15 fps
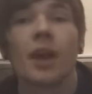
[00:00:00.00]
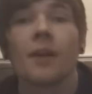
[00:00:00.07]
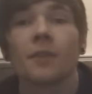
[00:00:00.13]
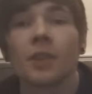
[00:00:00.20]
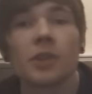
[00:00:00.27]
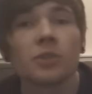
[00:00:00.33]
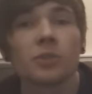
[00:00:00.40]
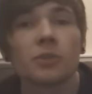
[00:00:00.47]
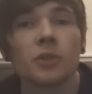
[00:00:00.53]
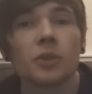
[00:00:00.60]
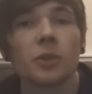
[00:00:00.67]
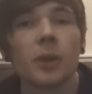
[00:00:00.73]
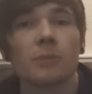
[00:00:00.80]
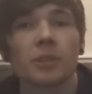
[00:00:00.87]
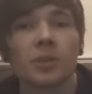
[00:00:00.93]
For this
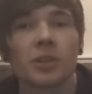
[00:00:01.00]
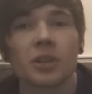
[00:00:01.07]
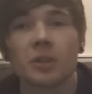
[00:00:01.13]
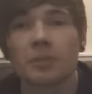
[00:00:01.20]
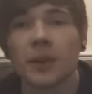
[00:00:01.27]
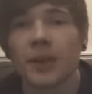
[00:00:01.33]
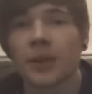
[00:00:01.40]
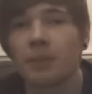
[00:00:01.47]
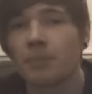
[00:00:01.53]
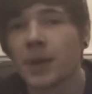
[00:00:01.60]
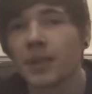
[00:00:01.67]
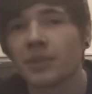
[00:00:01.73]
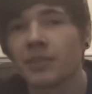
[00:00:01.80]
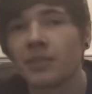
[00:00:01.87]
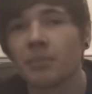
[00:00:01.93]
review, I'm just going to pick the
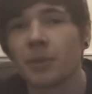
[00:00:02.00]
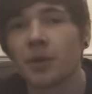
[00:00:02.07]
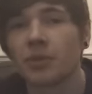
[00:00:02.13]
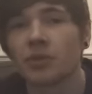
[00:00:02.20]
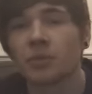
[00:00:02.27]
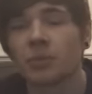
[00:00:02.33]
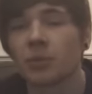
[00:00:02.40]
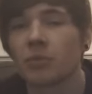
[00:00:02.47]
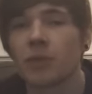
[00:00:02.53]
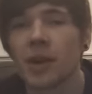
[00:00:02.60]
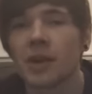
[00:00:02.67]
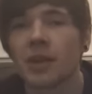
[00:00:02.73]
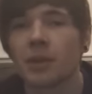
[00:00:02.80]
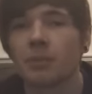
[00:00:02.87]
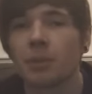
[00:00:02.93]
best of the bunch from all the
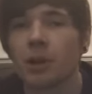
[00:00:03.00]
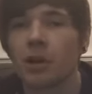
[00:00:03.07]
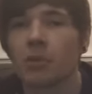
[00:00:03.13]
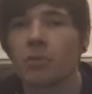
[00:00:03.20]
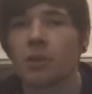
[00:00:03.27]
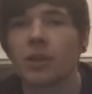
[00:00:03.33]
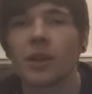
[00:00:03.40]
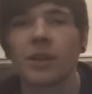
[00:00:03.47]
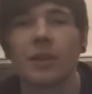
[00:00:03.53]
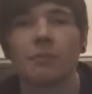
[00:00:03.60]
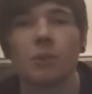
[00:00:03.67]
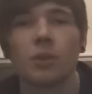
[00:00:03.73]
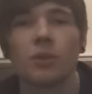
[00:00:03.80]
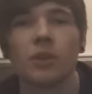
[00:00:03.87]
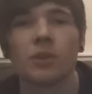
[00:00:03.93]
regular Pokemon and then
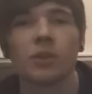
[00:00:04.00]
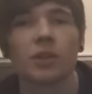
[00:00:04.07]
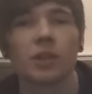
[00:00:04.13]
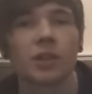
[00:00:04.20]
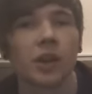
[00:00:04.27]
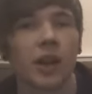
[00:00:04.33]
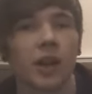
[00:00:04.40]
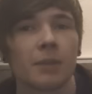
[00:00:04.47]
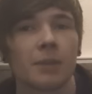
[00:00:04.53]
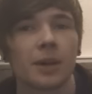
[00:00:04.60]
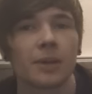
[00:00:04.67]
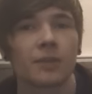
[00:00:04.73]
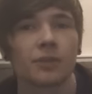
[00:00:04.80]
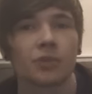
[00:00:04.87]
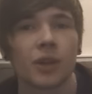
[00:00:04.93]
move on to the tiny
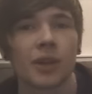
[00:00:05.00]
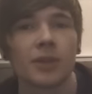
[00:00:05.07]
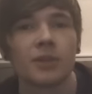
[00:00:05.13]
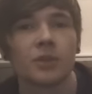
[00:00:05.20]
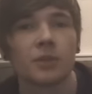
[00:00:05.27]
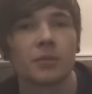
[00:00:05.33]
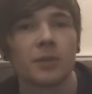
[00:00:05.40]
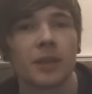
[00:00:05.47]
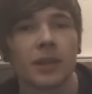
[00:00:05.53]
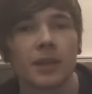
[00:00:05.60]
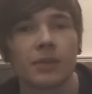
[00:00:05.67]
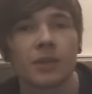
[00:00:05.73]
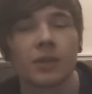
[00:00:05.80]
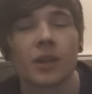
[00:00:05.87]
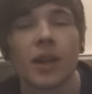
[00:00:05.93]
amount of trainers we've been
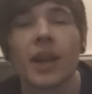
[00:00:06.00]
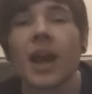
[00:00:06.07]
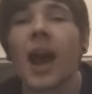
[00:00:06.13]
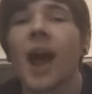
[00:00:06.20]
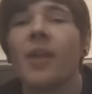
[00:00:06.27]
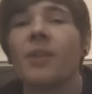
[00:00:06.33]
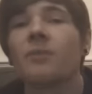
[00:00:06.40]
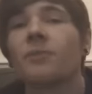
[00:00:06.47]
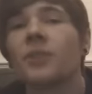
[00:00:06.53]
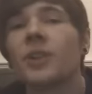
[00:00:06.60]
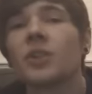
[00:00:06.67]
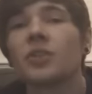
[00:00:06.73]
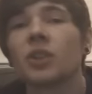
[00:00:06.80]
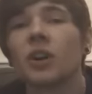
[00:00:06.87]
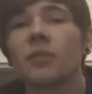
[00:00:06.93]
given, and then
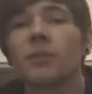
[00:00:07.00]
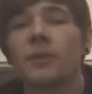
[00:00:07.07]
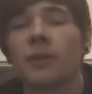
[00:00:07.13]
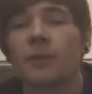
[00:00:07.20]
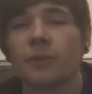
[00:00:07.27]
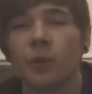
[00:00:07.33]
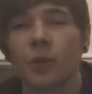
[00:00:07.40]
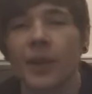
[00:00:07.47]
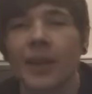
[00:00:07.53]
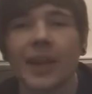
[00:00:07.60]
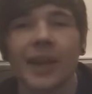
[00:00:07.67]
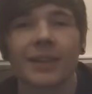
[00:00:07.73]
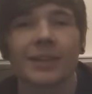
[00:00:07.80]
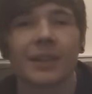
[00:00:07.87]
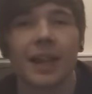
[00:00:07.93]
finish off with a full
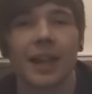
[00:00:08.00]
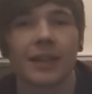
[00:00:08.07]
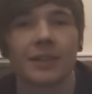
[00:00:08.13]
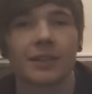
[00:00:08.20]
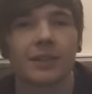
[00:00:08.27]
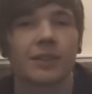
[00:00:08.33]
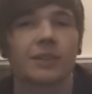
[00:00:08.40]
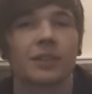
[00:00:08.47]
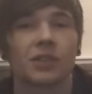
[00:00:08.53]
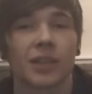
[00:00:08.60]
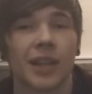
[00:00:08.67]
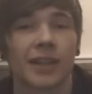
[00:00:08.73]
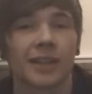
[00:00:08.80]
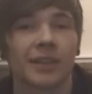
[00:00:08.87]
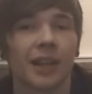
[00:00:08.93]
EX analysis.
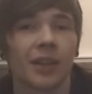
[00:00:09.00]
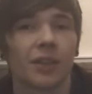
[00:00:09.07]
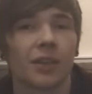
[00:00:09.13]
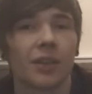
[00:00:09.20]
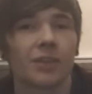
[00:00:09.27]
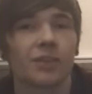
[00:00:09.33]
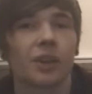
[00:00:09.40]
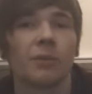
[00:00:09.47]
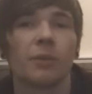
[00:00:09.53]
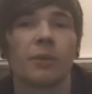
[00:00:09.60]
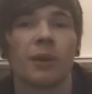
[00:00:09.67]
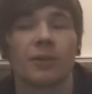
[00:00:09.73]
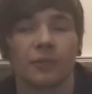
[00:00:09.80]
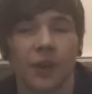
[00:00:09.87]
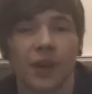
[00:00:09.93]
So let's kick things off with
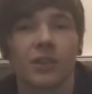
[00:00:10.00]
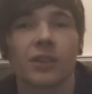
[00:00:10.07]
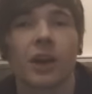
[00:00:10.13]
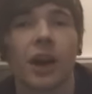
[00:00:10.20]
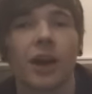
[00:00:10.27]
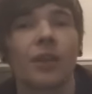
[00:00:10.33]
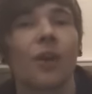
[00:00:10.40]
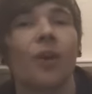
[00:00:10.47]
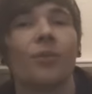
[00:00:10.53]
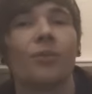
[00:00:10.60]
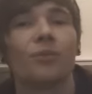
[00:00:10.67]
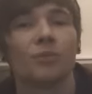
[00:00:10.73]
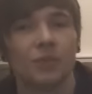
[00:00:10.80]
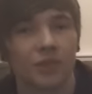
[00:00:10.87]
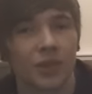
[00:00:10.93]
our first card of
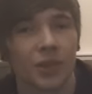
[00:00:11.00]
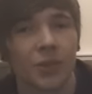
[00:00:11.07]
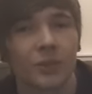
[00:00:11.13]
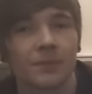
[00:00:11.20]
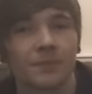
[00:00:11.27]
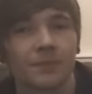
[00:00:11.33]
the review.